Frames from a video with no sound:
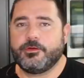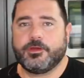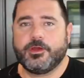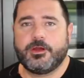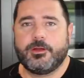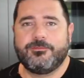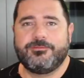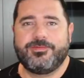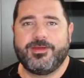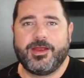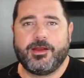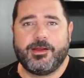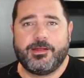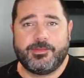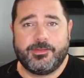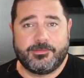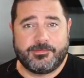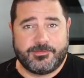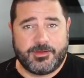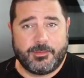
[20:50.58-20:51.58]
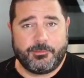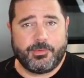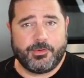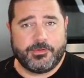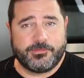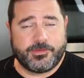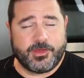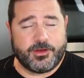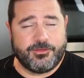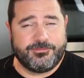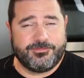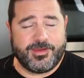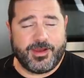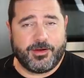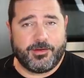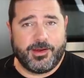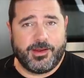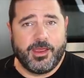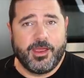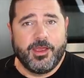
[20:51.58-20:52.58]
are going to vary, this number is going to
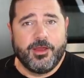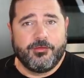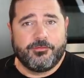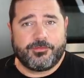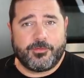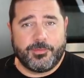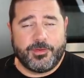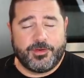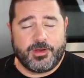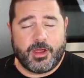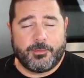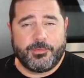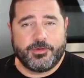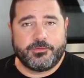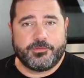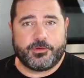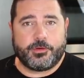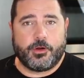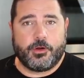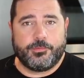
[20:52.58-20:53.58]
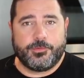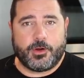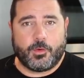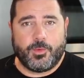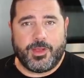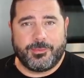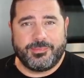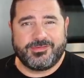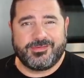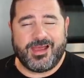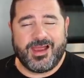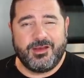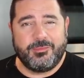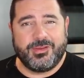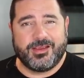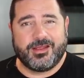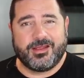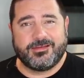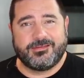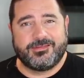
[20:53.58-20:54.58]
vary from the numbers that are on their website
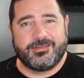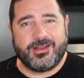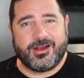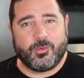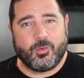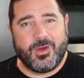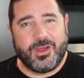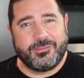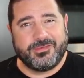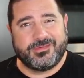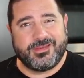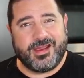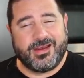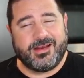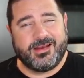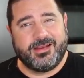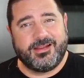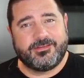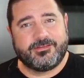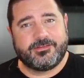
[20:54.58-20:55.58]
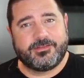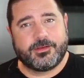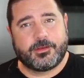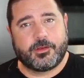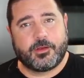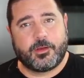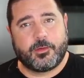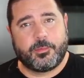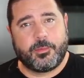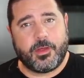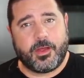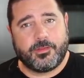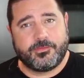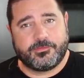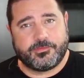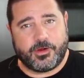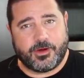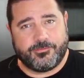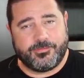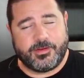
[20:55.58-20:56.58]
because their website lists the uh,
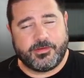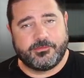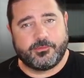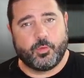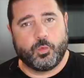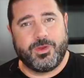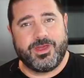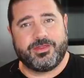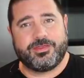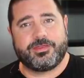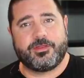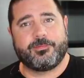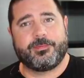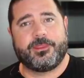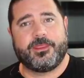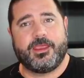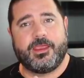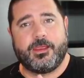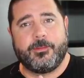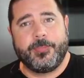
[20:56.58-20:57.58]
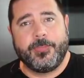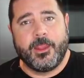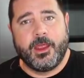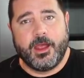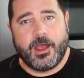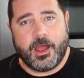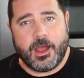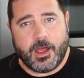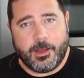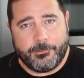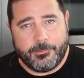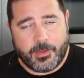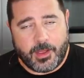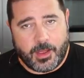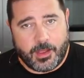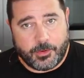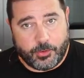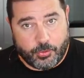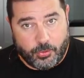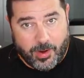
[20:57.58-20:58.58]
servings with the um,
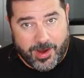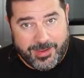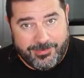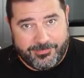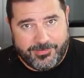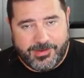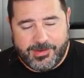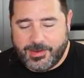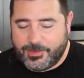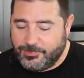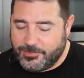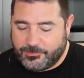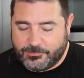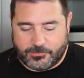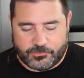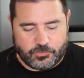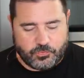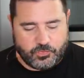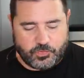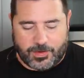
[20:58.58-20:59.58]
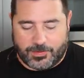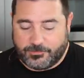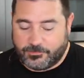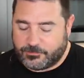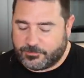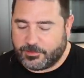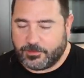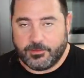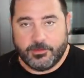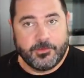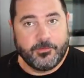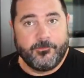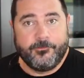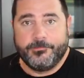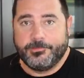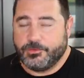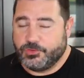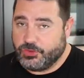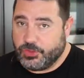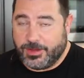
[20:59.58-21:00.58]
uh, gravy, and this is just,
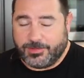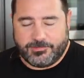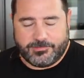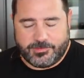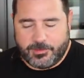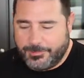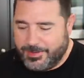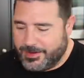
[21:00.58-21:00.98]
just the